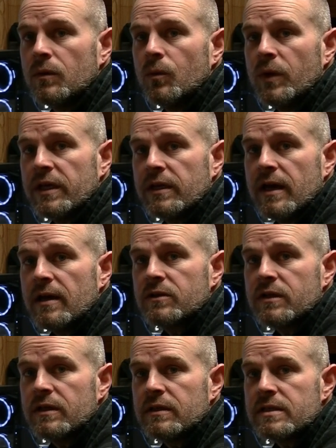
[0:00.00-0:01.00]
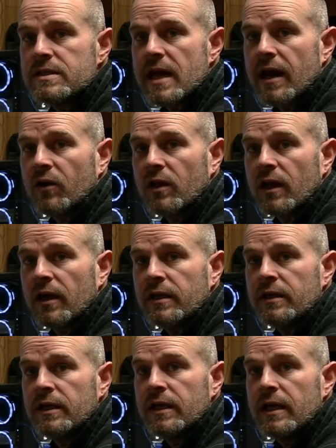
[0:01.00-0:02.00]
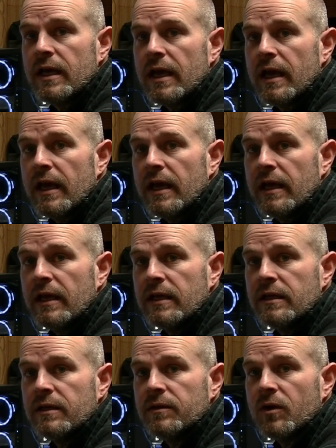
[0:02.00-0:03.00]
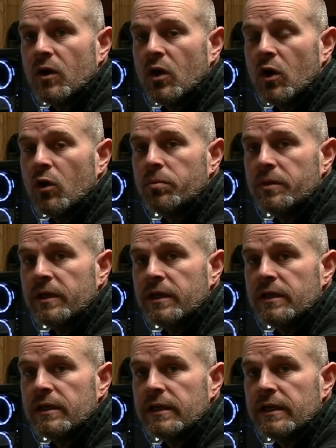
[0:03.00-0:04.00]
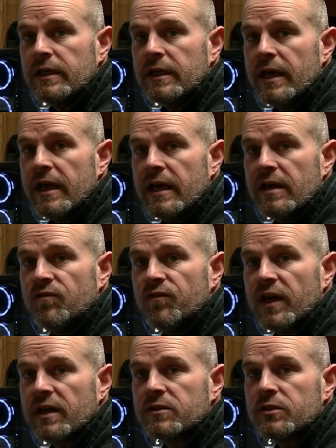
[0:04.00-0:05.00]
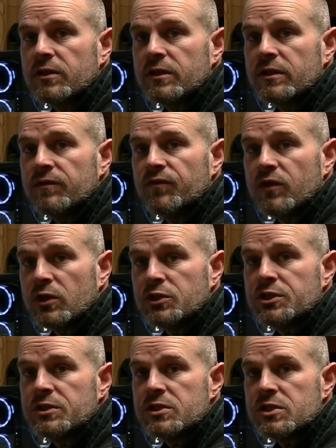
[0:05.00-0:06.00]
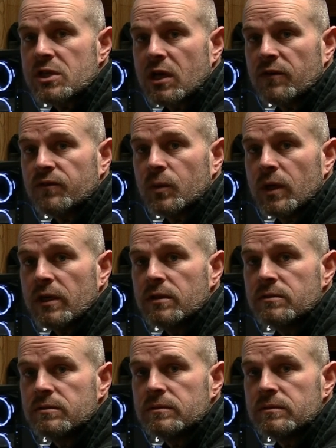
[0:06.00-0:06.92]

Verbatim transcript: We can now take this outline and open it in a vector conversion software.